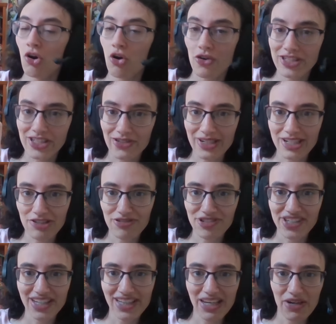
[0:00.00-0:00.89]
Also,
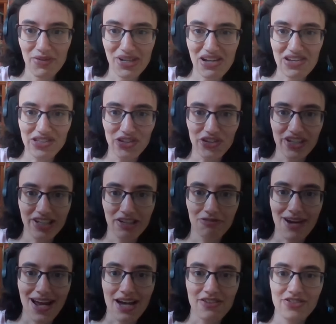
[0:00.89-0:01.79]
interestingly, when I was looking
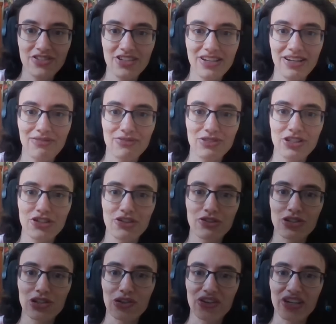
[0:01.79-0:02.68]
around it and I was, you know,
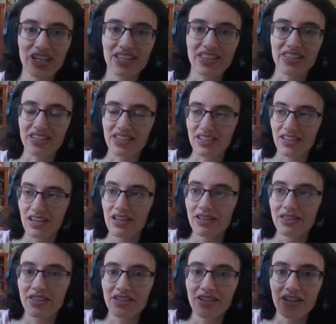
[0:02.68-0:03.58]
just looking at
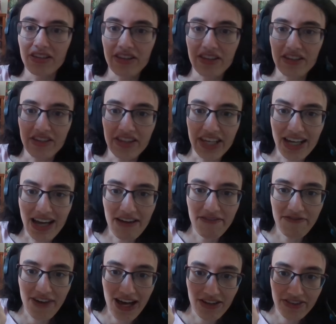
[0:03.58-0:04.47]
the thing, I
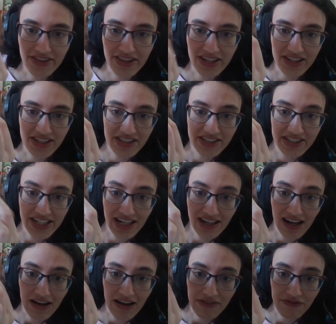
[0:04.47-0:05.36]
found this
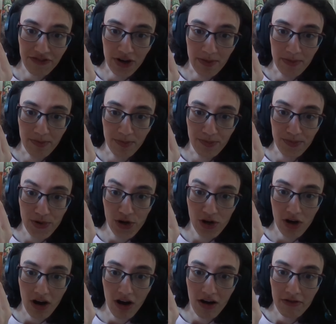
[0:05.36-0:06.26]
sticker from
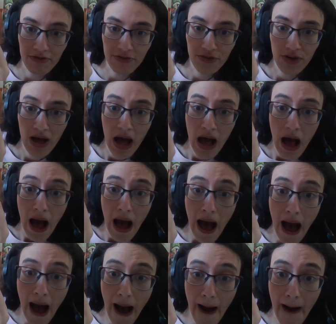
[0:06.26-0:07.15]
Book Off.
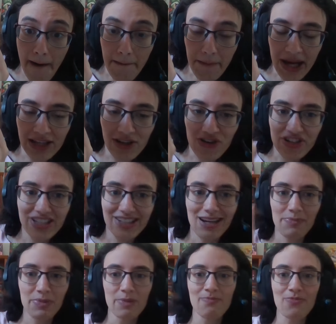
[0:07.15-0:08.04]
I looked it
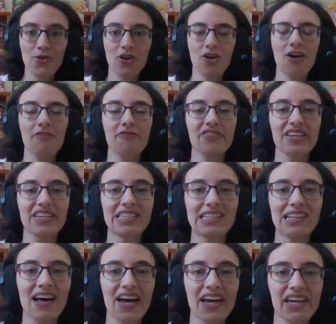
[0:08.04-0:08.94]
up, and Book Off is
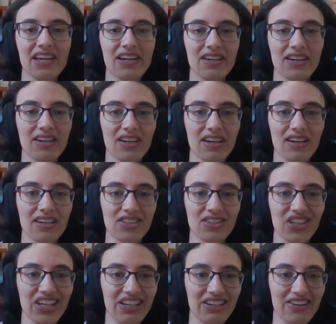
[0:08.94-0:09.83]
like a,
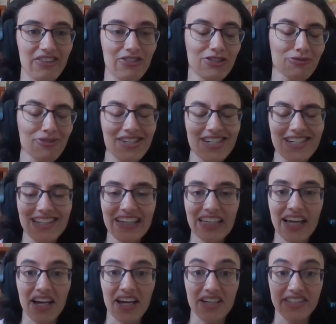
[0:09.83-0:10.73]
it was originally
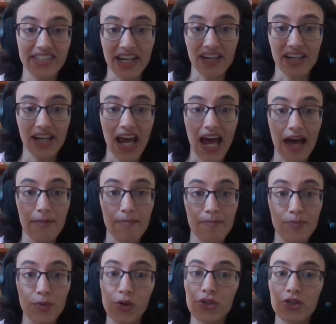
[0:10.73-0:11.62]
like a
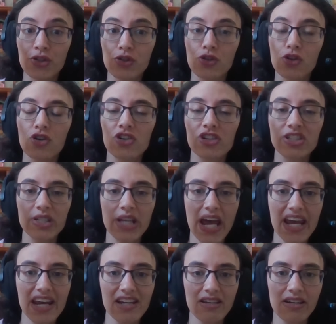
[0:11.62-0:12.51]
secondhand bookstore
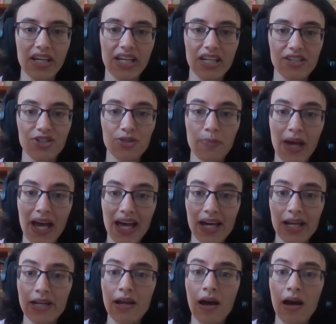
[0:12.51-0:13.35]
chain in Japan,